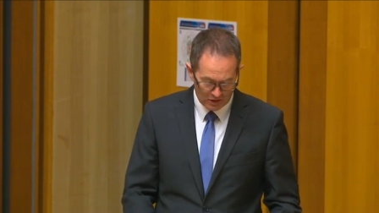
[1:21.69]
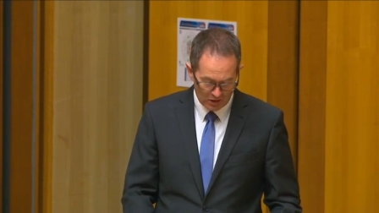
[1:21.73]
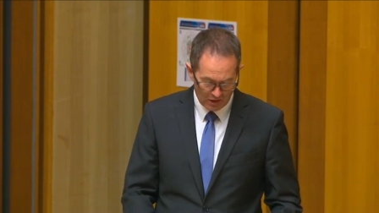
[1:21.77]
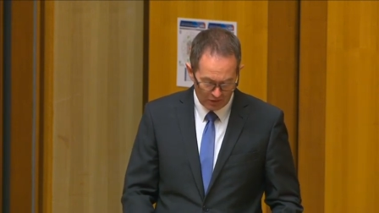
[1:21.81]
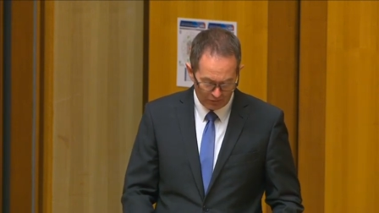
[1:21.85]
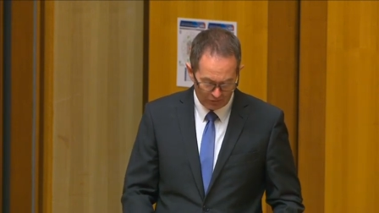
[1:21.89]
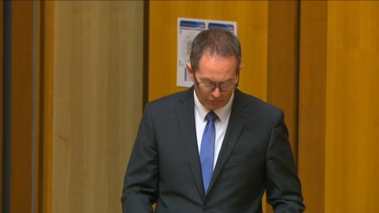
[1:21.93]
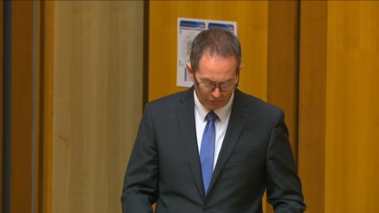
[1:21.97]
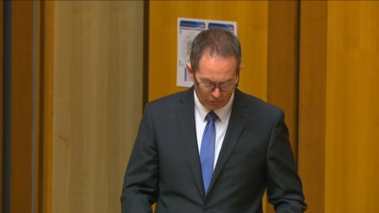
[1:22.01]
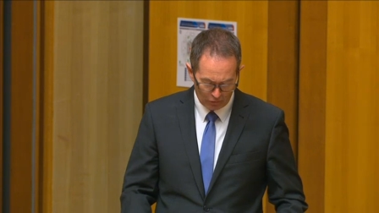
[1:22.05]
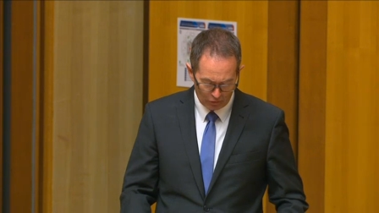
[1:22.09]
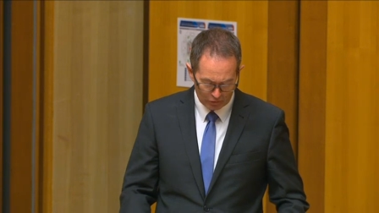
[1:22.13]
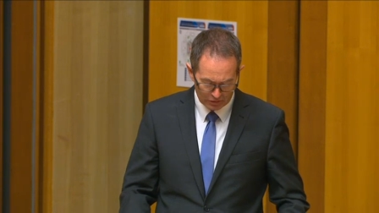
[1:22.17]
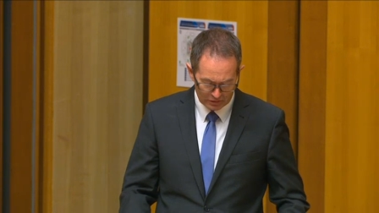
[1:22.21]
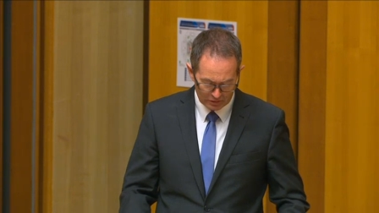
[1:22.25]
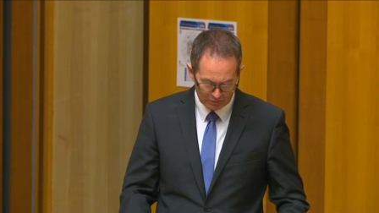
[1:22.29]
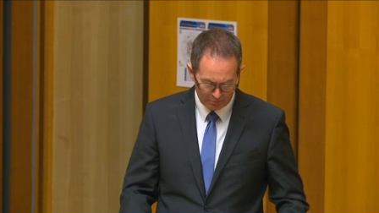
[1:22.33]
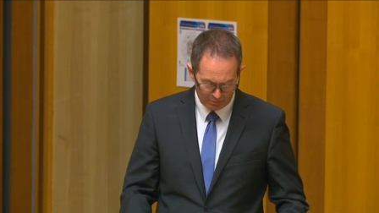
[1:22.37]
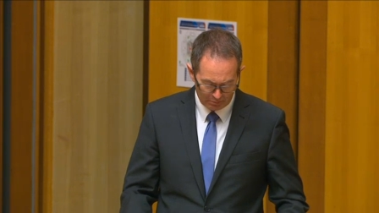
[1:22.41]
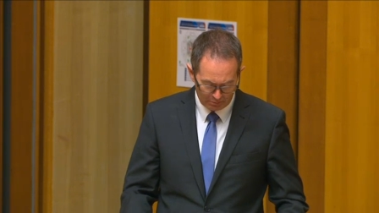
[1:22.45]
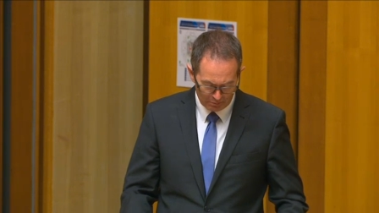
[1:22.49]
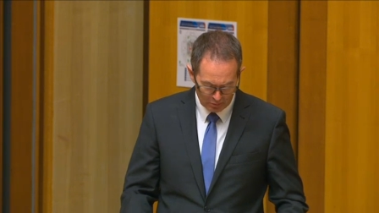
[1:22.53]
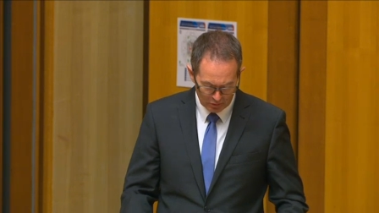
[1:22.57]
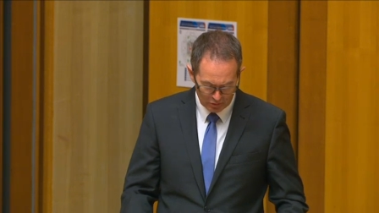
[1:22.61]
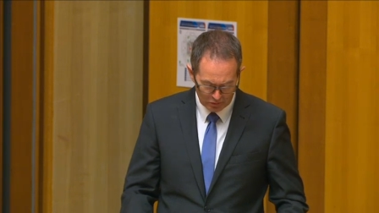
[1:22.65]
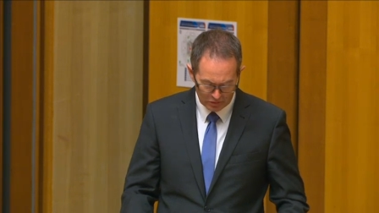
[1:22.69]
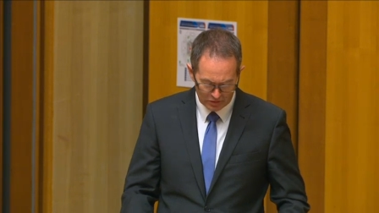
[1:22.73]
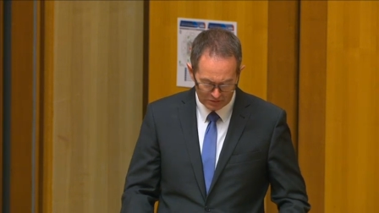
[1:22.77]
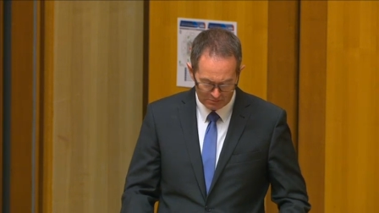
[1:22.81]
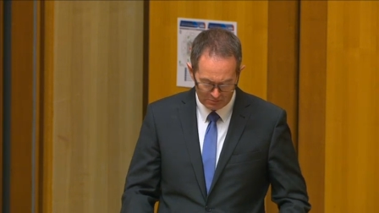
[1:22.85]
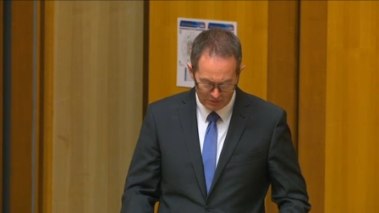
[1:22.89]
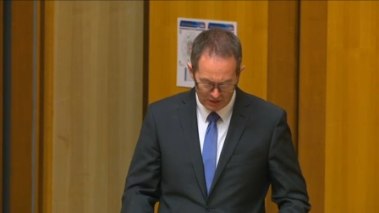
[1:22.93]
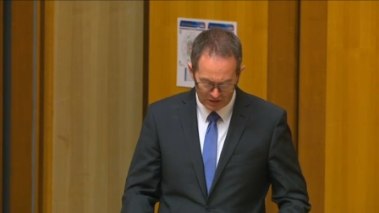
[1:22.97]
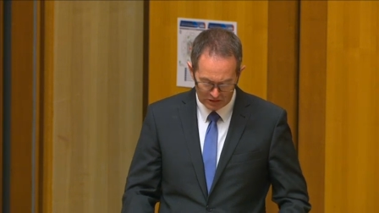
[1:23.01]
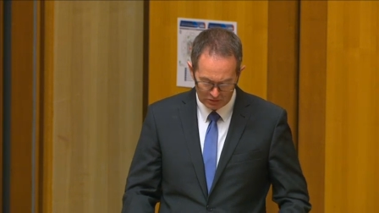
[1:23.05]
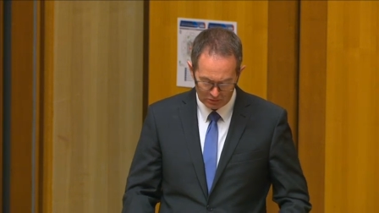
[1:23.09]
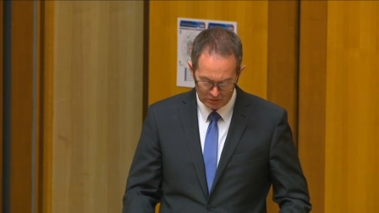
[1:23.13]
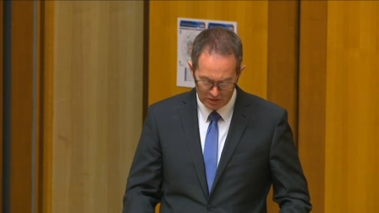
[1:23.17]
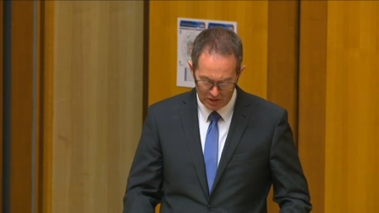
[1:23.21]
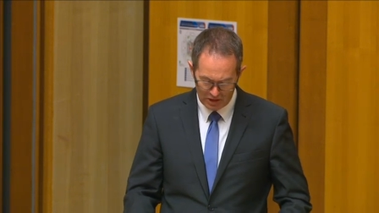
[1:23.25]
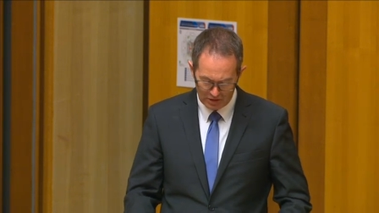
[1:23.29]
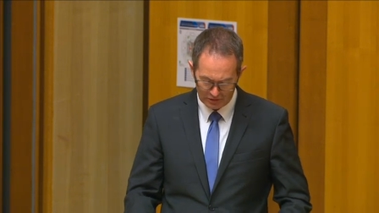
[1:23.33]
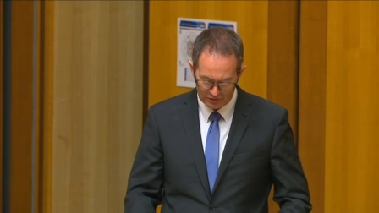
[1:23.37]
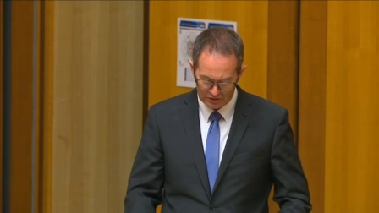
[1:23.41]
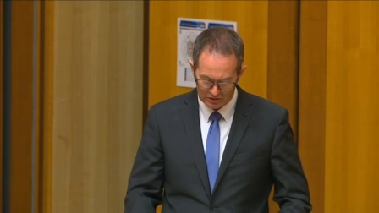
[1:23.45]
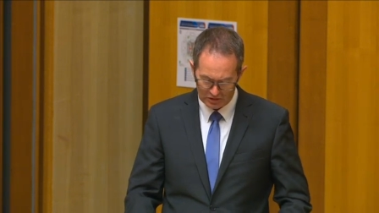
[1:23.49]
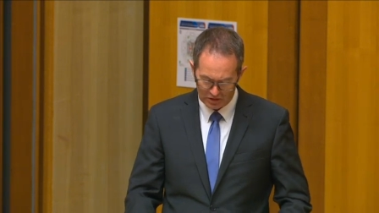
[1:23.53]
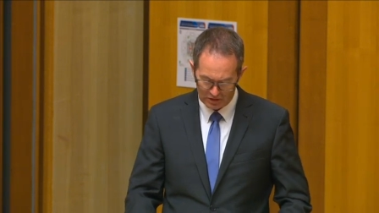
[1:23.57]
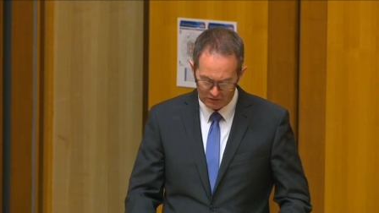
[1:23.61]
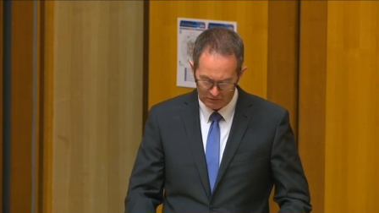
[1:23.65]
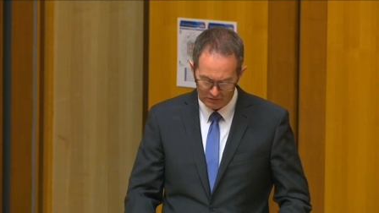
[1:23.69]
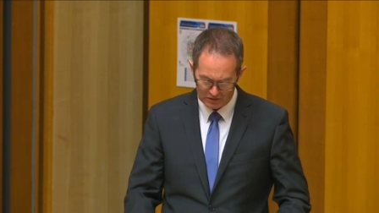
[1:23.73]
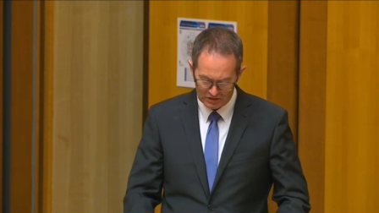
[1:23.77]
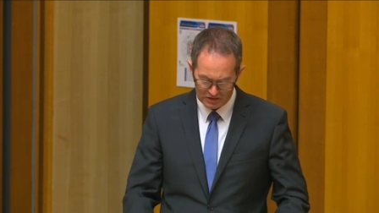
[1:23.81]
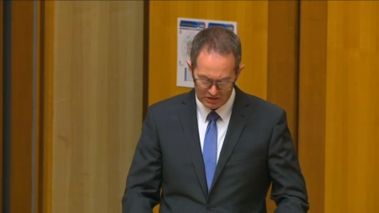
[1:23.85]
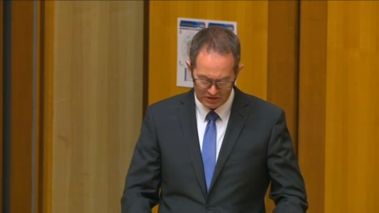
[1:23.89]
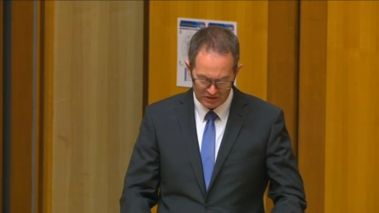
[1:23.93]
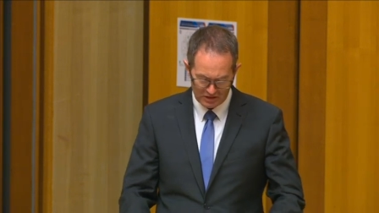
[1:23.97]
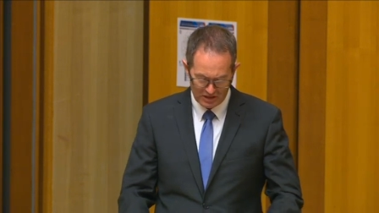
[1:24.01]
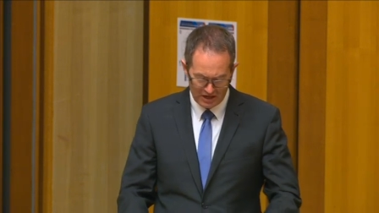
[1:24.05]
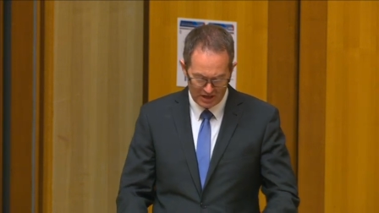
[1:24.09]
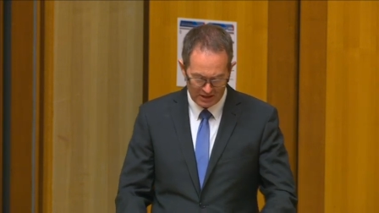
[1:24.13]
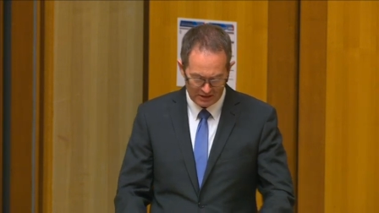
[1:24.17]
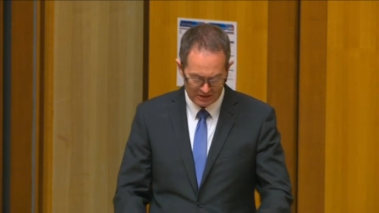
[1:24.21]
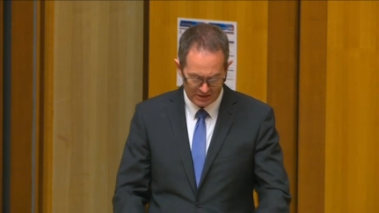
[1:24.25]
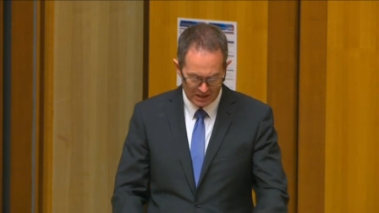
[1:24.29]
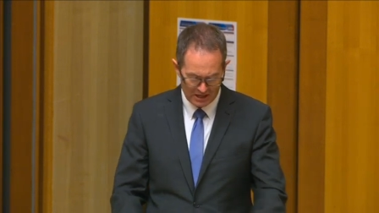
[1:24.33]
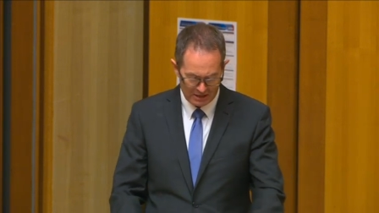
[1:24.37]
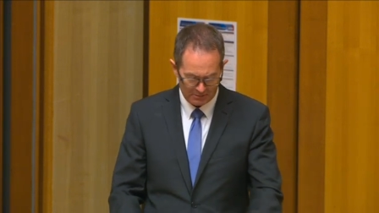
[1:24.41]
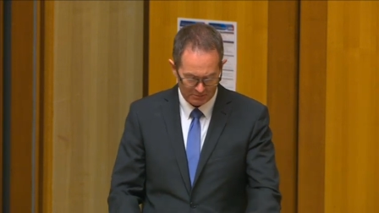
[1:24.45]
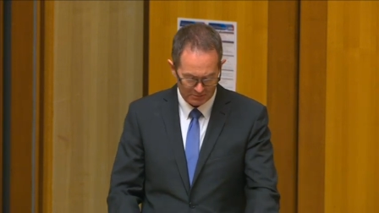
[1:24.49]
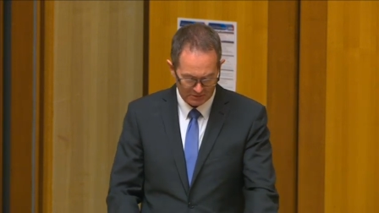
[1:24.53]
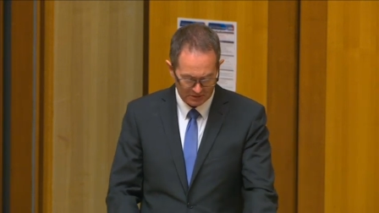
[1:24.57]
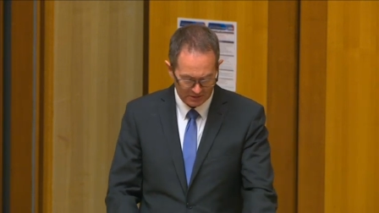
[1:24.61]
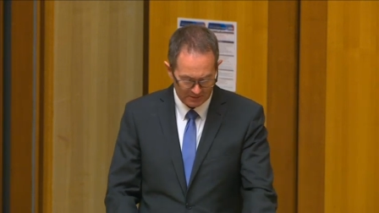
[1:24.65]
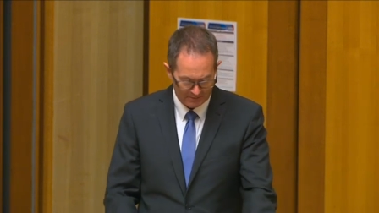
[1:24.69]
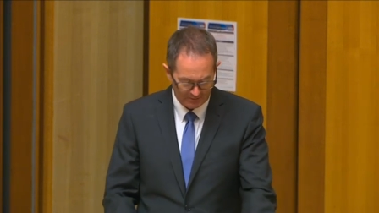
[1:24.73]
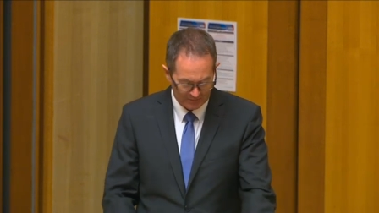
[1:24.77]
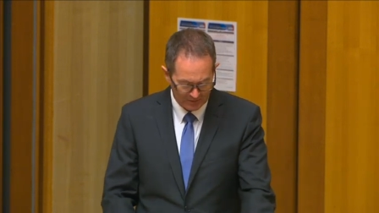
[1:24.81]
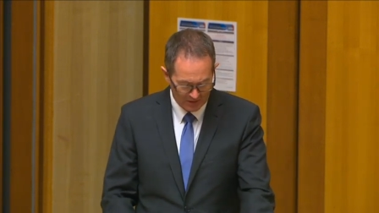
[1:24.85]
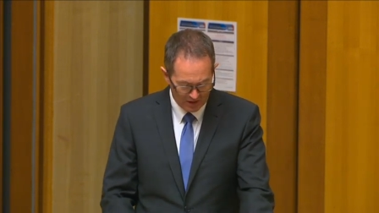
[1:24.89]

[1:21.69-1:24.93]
I've fought to boost mental health services and outcomes.